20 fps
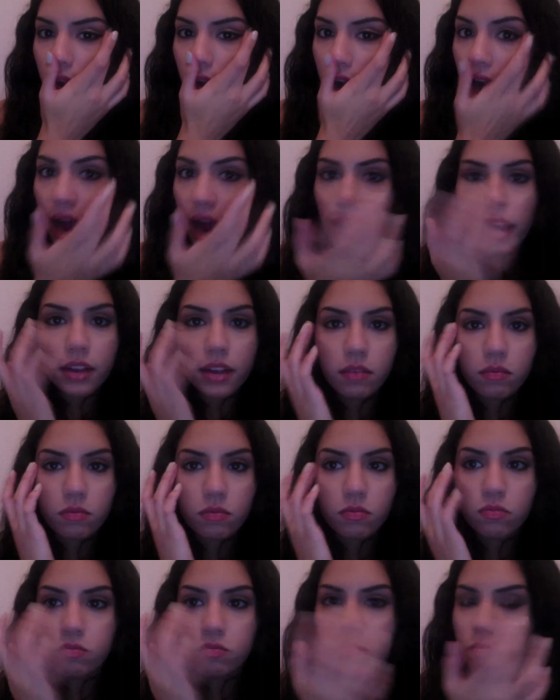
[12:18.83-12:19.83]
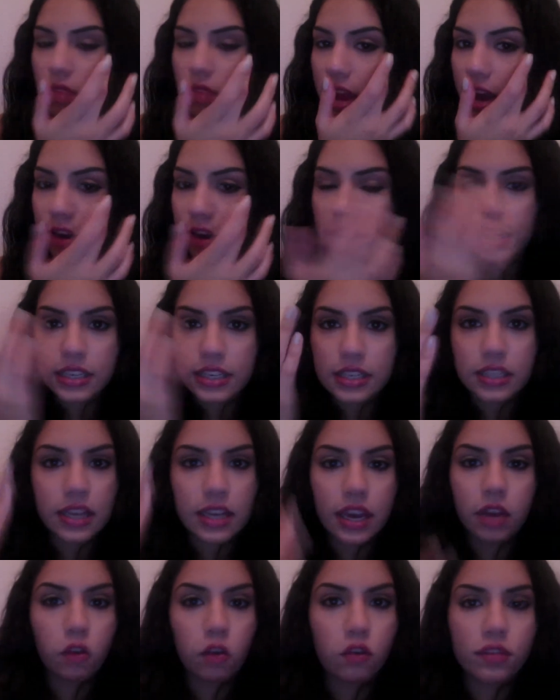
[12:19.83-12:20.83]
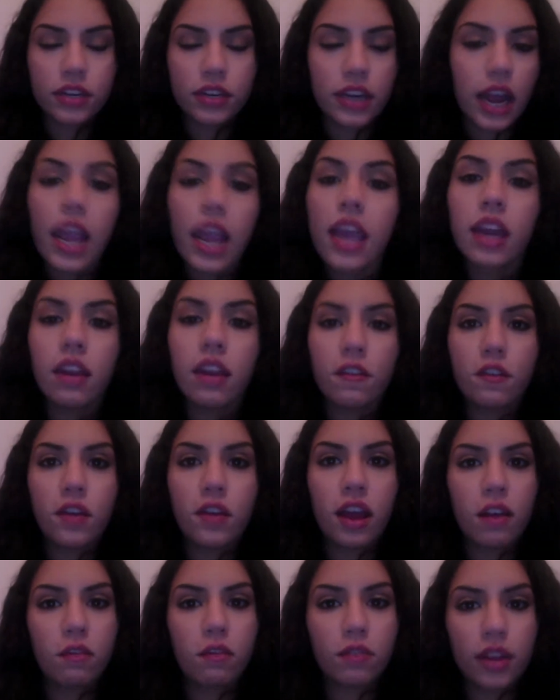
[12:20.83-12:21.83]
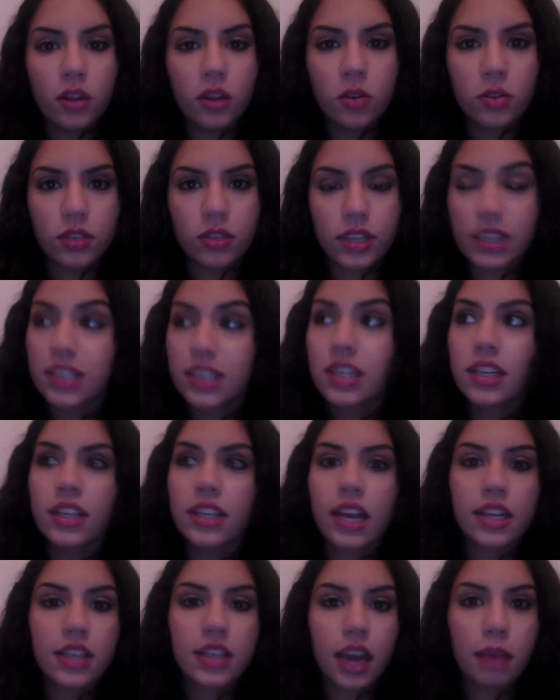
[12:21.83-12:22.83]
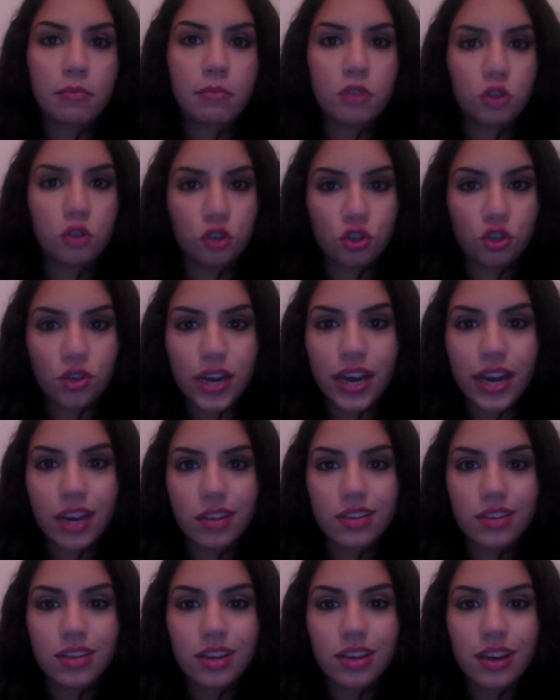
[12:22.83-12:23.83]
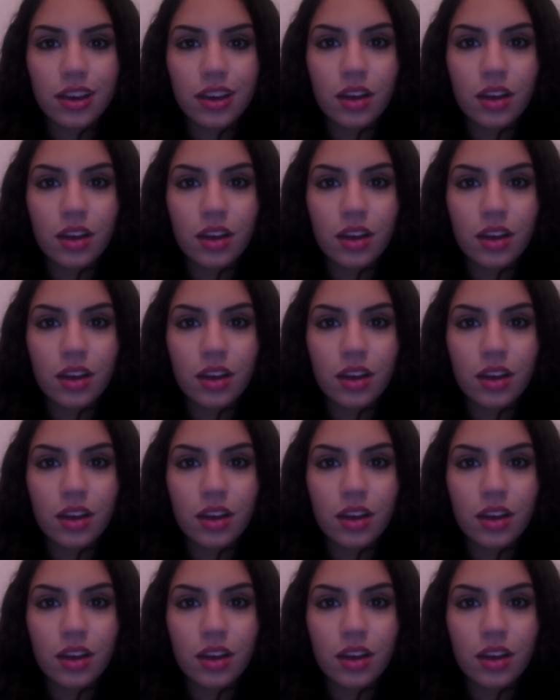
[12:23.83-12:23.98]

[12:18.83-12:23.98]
eye area skin overnight. If you have wrinkles, that's going to take time to treat.